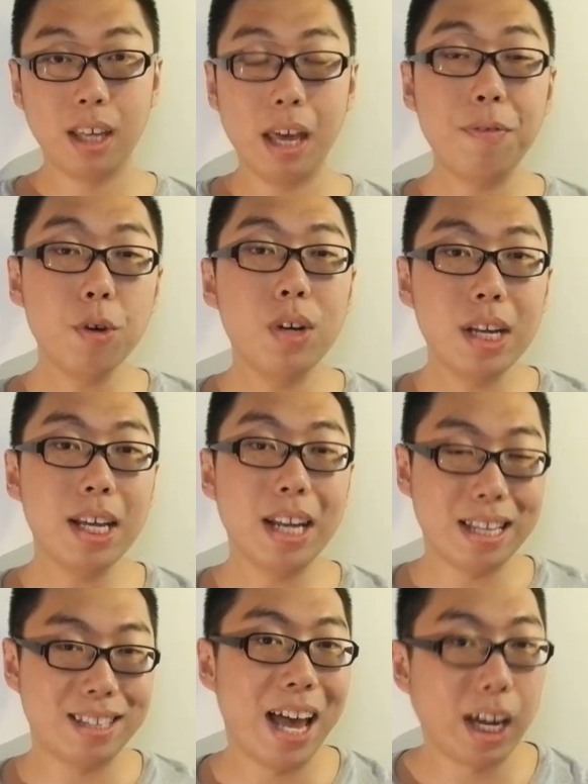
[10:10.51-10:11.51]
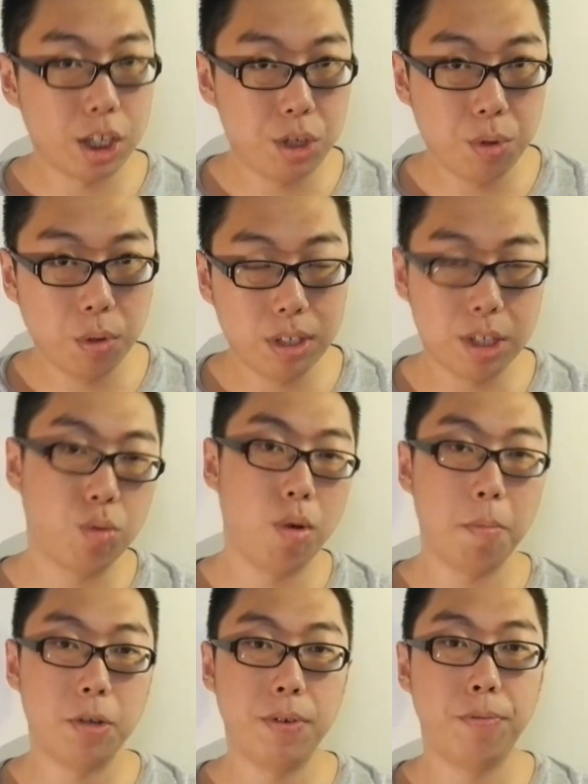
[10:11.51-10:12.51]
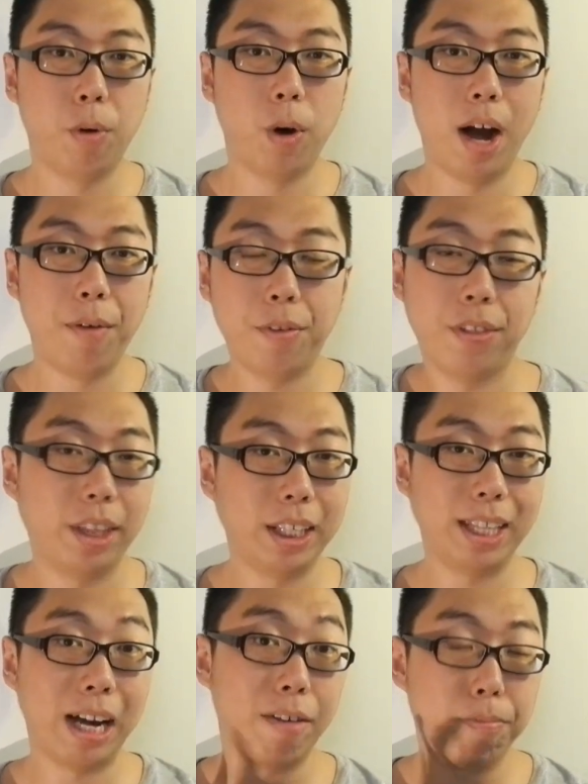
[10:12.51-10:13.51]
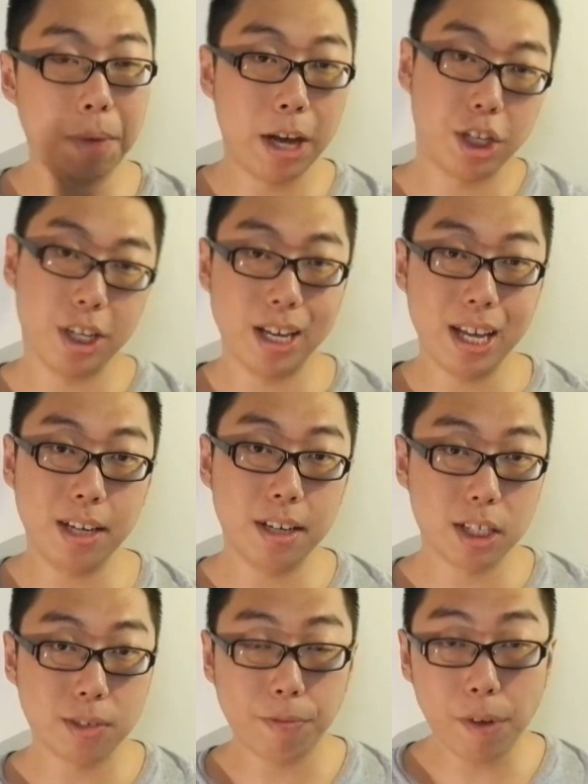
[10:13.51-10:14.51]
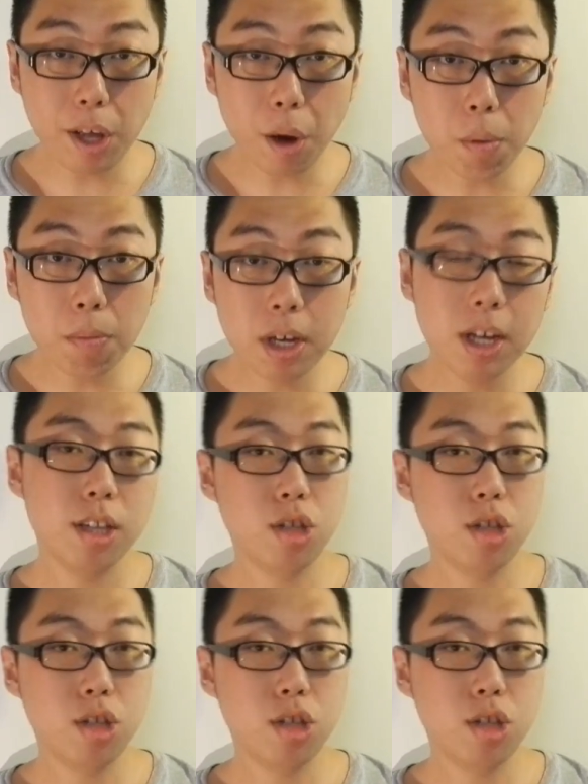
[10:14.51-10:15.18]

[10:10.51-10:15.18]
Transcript: If you need a textual description for everything that I've mentioned in this video,